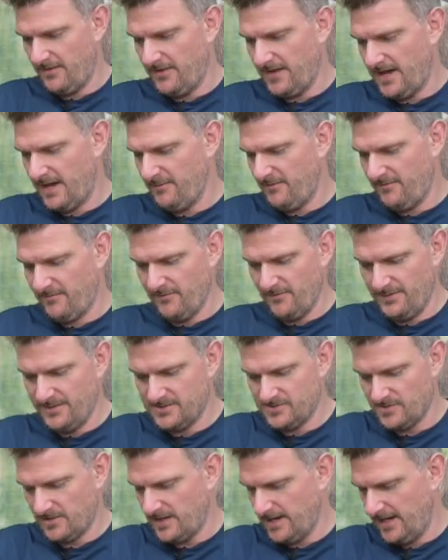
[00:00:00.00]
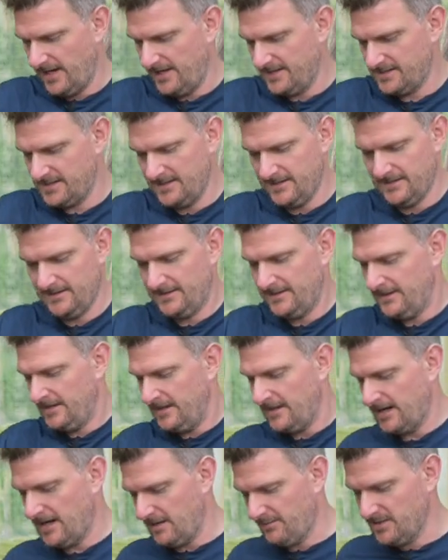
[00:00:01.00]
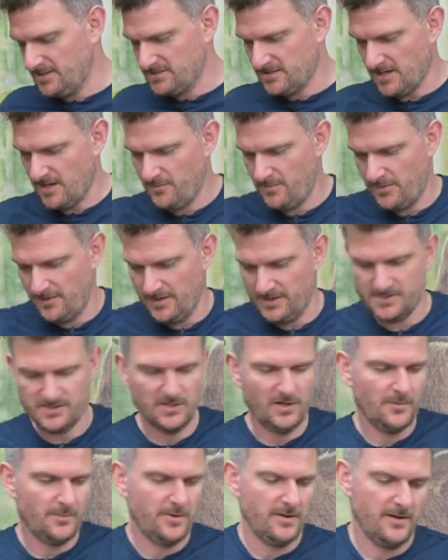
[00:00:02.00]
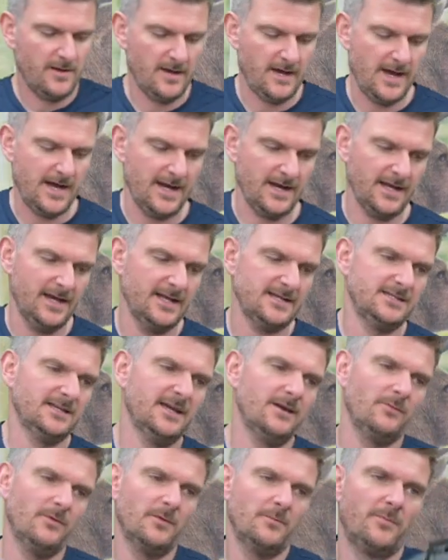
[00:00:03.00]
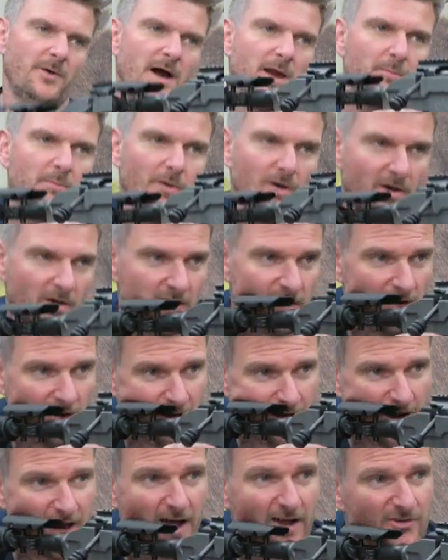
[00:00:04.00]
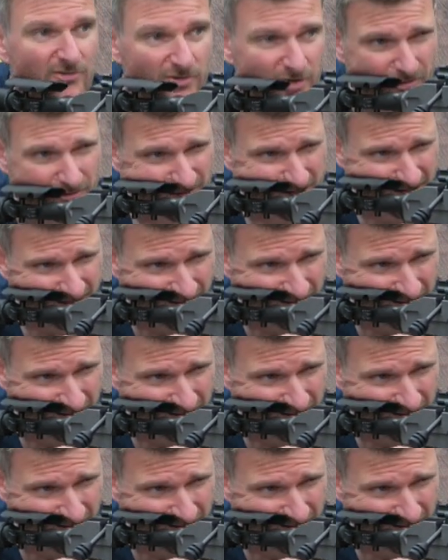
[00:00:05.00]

there before we try it, and I'll be scoping this up and getting it with bipod and shooting it